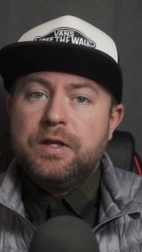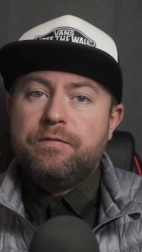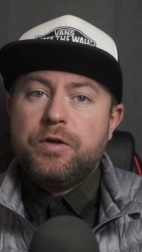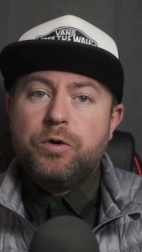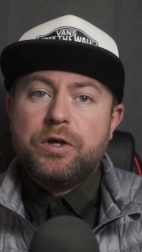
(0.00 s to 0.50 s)

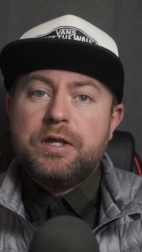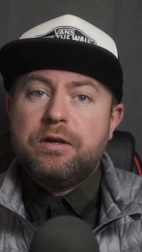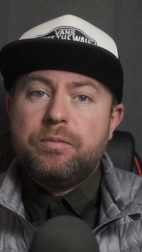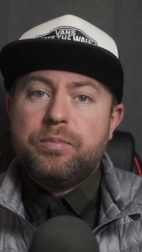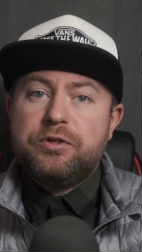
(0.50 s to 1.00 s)
If you're working
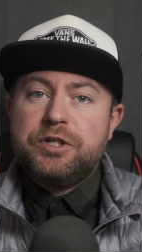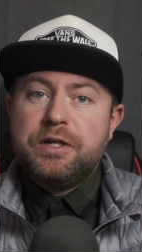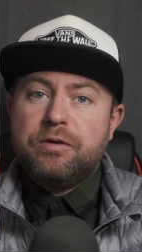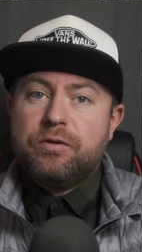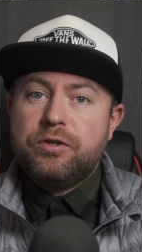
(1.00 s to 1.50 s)
on a
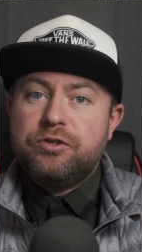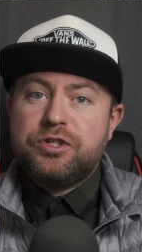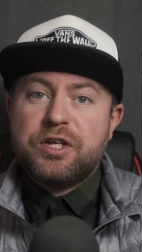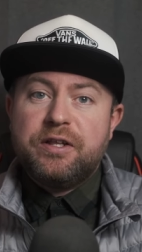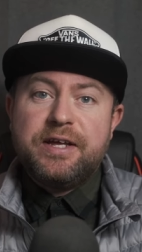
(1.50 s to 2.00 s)
budget or you
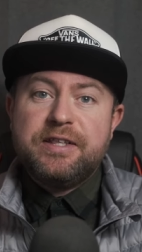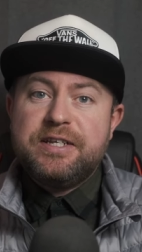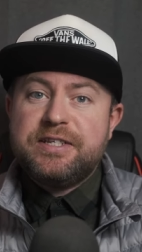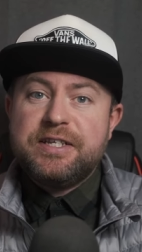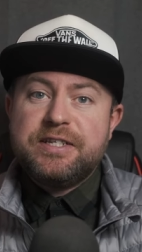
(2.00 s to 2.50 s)
just collect
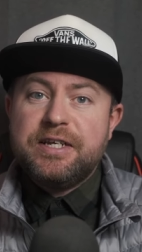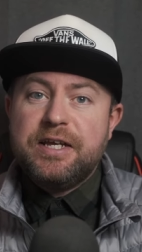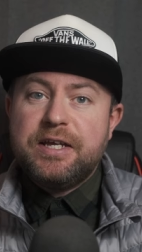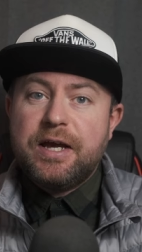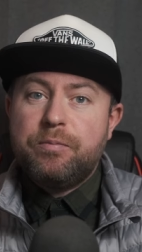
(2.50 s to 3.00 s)
these
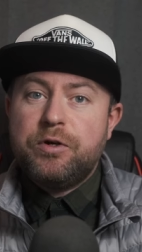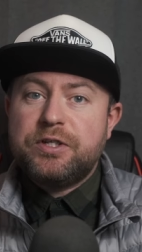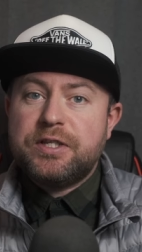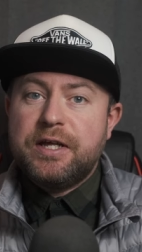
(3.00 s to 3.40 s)
CCD cameras,